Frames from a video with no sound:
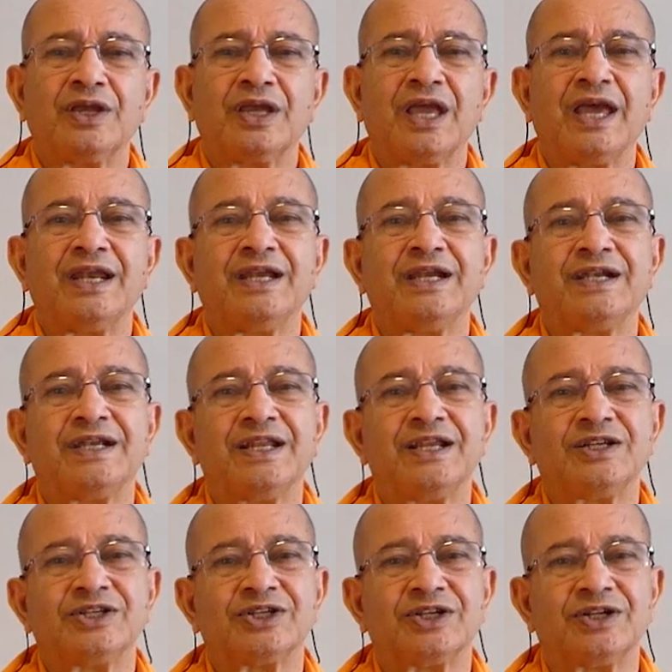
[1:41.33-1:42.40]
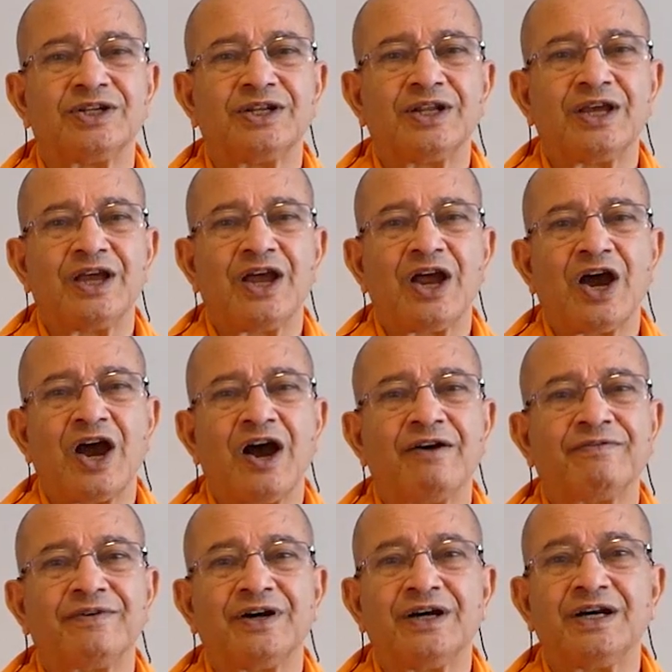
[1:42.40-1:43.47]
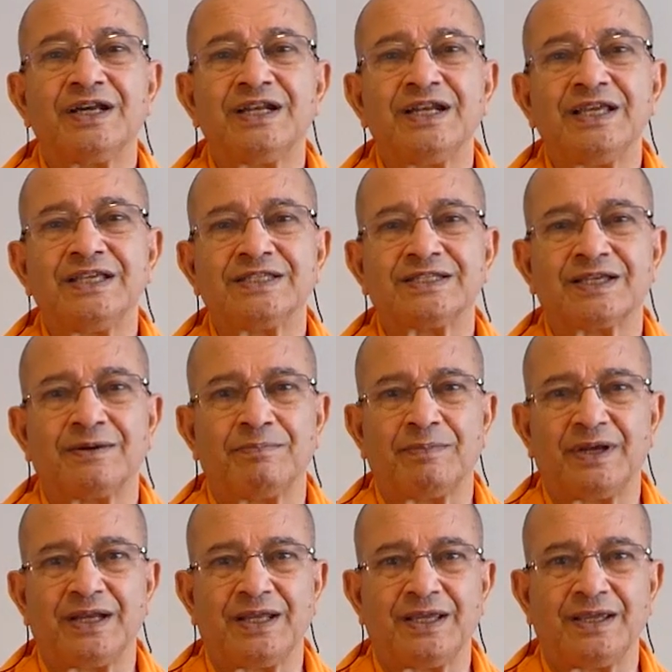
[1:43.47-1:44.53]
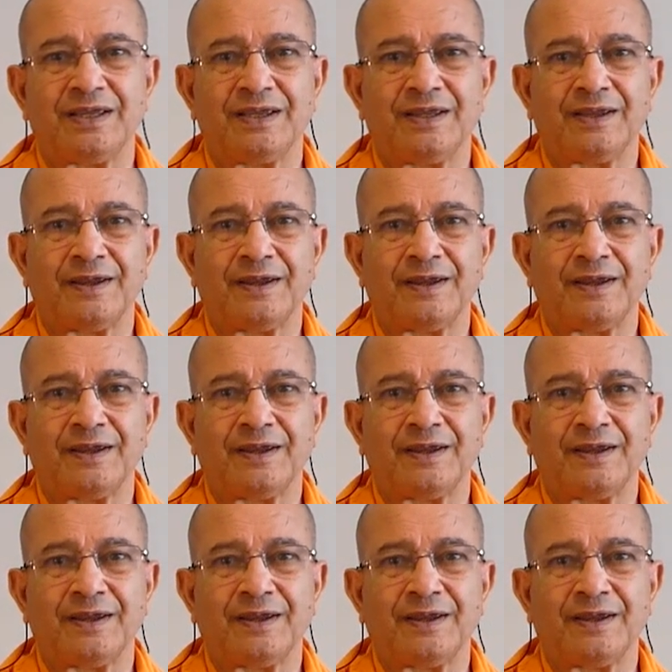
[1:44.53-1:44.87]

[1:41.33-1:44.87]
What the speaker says: an intention of earning some money.